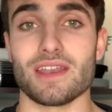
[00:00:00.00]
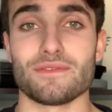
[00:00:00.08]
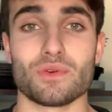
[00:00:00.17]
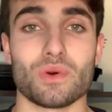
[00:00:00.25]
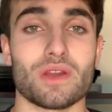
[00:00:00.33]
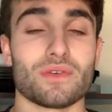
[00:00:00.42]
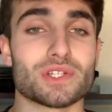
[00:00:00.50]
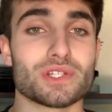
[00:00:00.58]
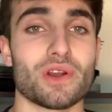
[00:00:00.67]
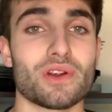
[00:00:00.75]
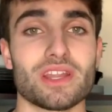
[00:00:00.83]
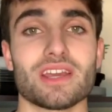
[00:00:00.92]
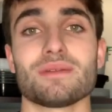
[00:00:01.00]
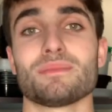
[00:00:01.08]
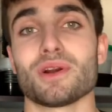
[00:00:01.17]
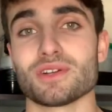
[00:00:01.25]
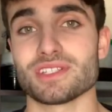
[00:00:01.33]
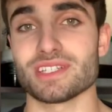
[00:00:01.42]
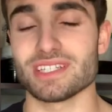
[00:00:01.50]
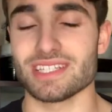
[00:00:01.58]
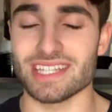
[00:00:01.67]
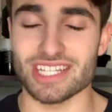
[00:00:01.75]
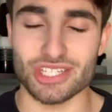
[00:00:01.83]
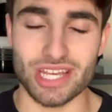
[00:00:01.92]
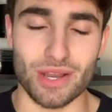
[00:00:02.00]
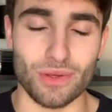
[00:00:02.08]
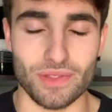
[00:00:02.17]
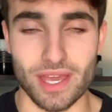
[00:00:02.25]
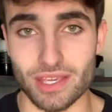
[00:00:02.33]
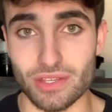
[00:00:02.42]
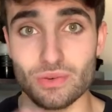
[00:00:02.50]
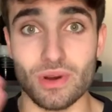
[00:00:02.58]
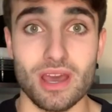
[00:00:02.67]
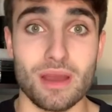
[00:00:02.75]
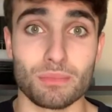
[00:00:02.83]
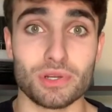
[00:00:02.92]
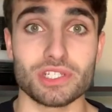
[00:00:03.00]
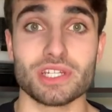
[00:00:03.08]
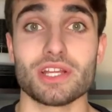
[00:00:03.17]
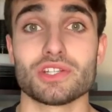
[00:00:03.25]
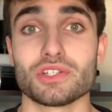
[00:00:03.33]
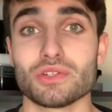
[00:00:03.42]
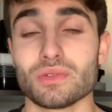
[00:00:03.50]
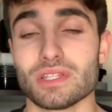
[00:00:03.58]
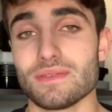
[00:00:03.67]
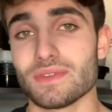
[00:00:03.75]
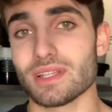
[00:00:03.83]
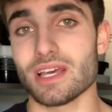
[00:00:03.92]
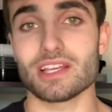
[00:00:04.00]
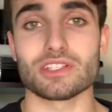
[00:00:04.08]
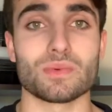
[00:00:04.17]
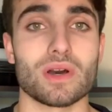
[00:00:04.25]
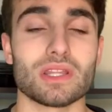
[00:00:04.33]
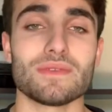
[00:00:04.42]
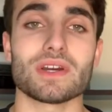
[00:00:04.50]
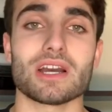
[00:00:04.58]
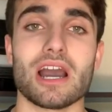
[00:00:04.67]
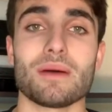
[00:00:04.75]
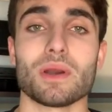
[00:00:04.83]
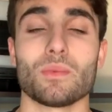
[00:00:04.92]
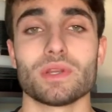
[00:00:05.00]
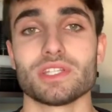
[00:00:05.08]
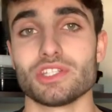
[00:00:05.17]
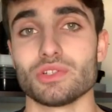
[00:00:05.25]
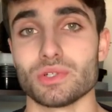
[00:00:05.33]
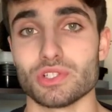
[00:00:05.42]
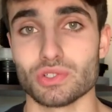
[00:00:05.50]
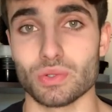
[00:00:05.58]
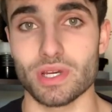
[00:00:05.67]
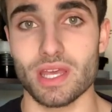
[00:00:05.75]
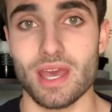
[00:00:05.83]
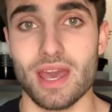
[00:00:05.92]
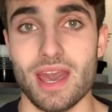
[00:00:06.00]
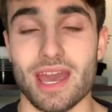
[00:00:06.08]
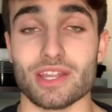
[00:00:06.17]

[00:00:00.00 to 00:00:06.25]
And if you are a returning person to the channel, thank you. Appreciate you. Leave a like as well. Leave a comment. What did you enjoy?